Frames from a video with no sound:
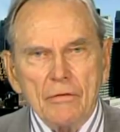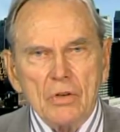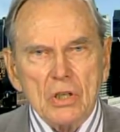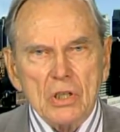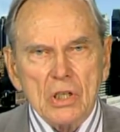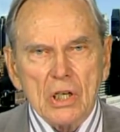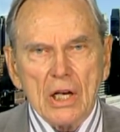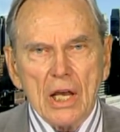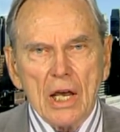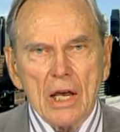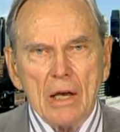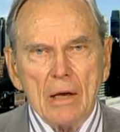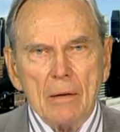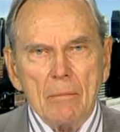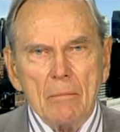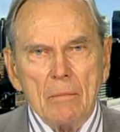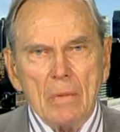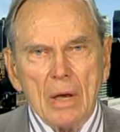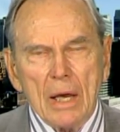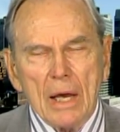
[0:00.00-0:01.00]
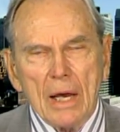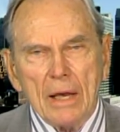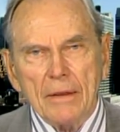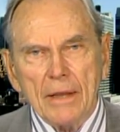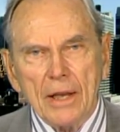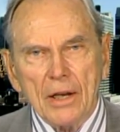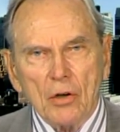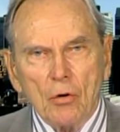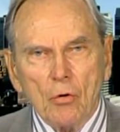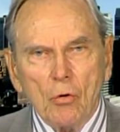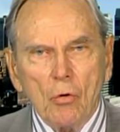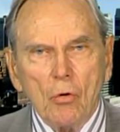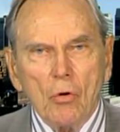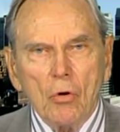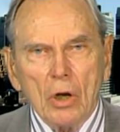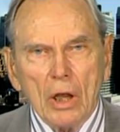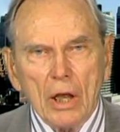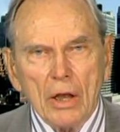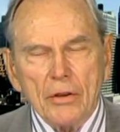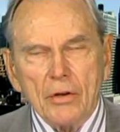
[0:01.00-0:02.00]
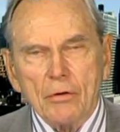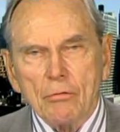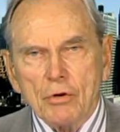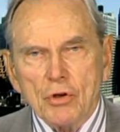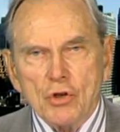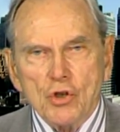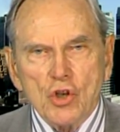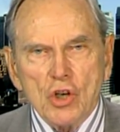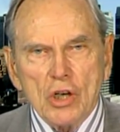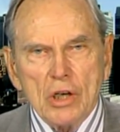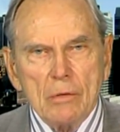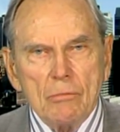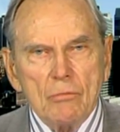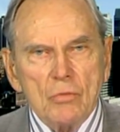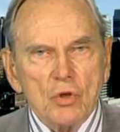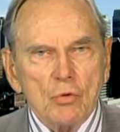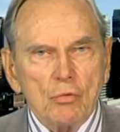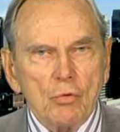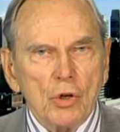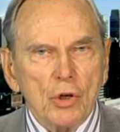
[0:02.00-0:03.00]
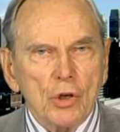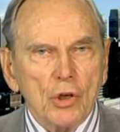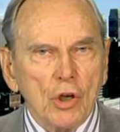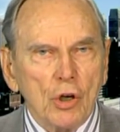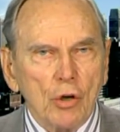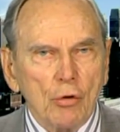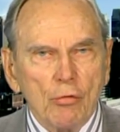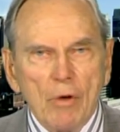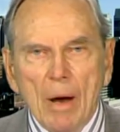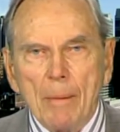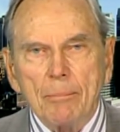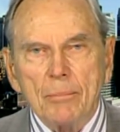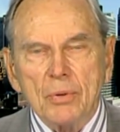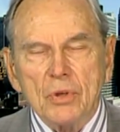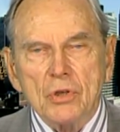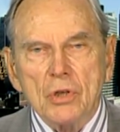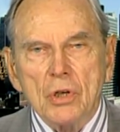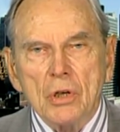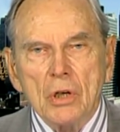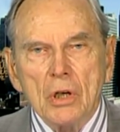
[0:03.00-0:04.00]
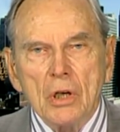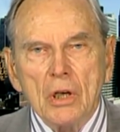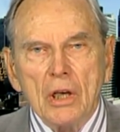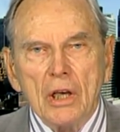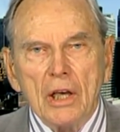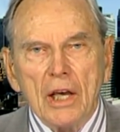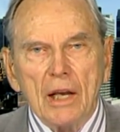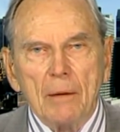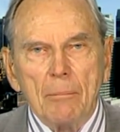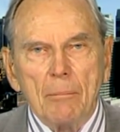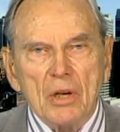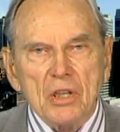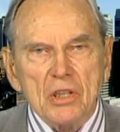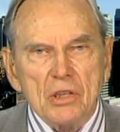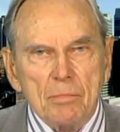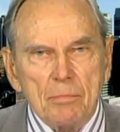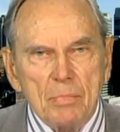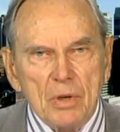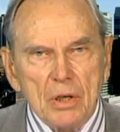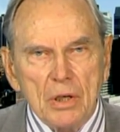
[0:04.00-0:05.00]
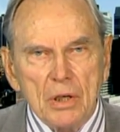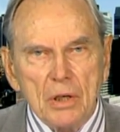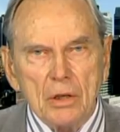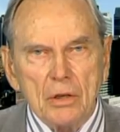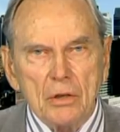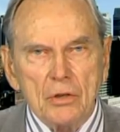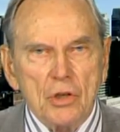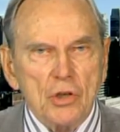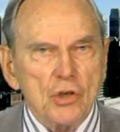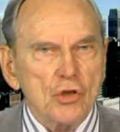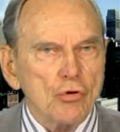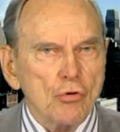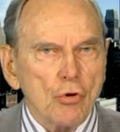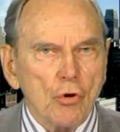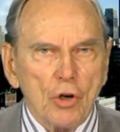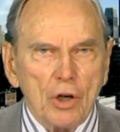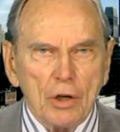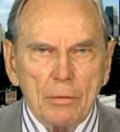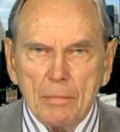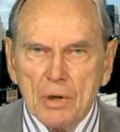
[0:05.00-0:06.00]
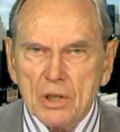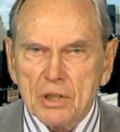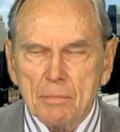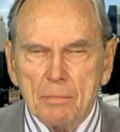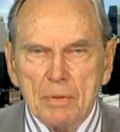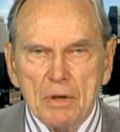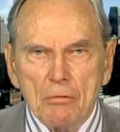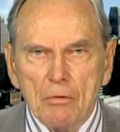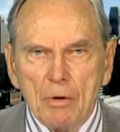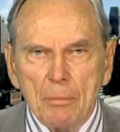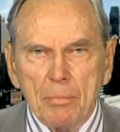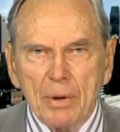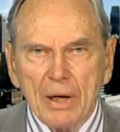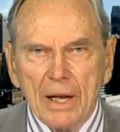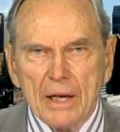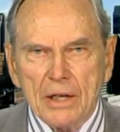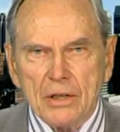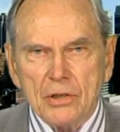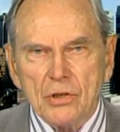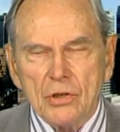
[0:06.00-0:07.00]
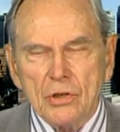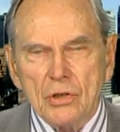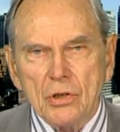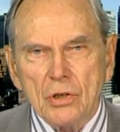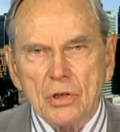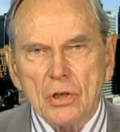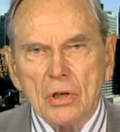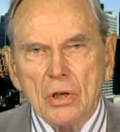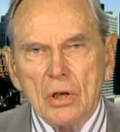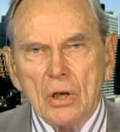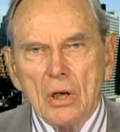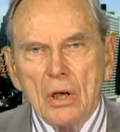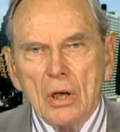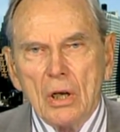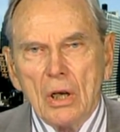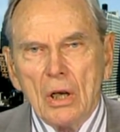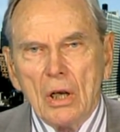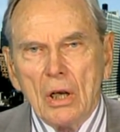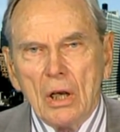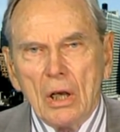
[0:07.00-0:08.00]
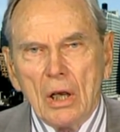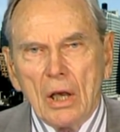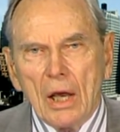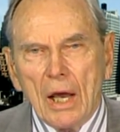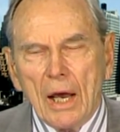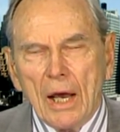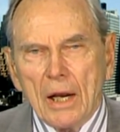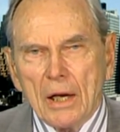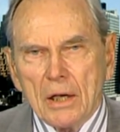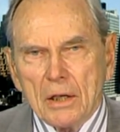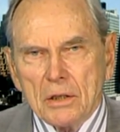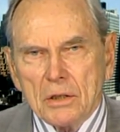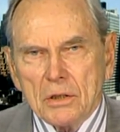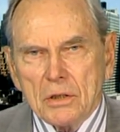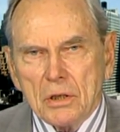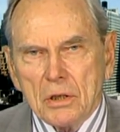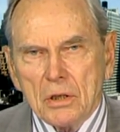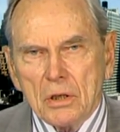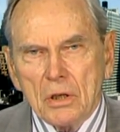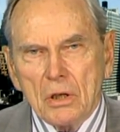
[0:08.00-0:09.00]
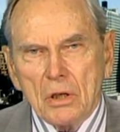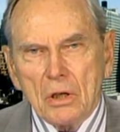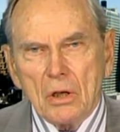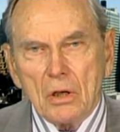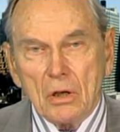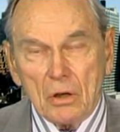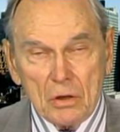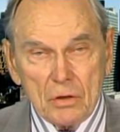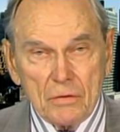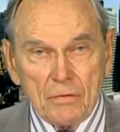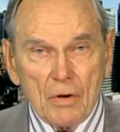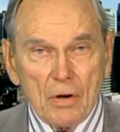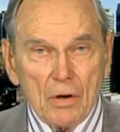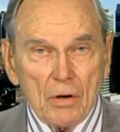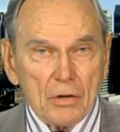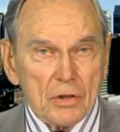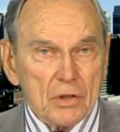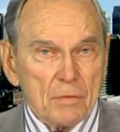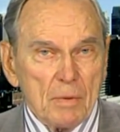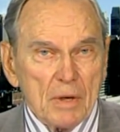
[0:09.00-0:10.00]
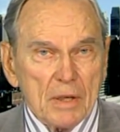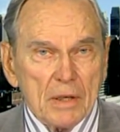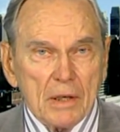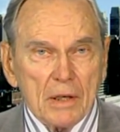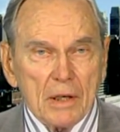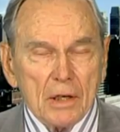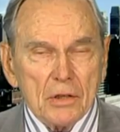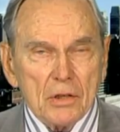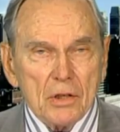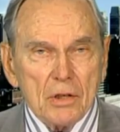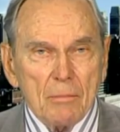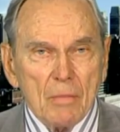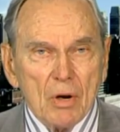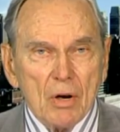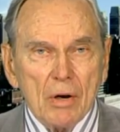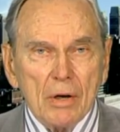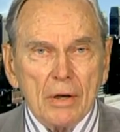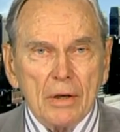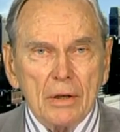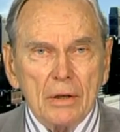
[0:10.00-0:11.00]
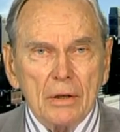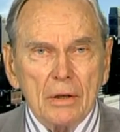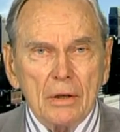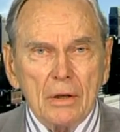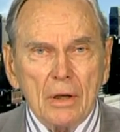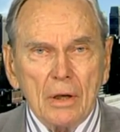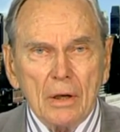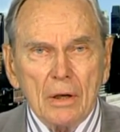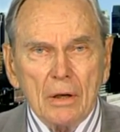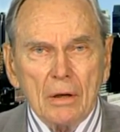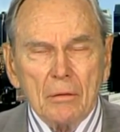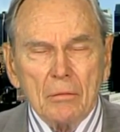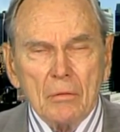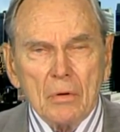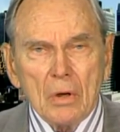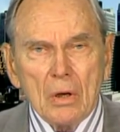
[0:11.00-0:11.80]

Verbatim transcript: Islam and that all other regimes were corrupt and must be destroyed, must be replaced. And as far as speaking as an American, uh,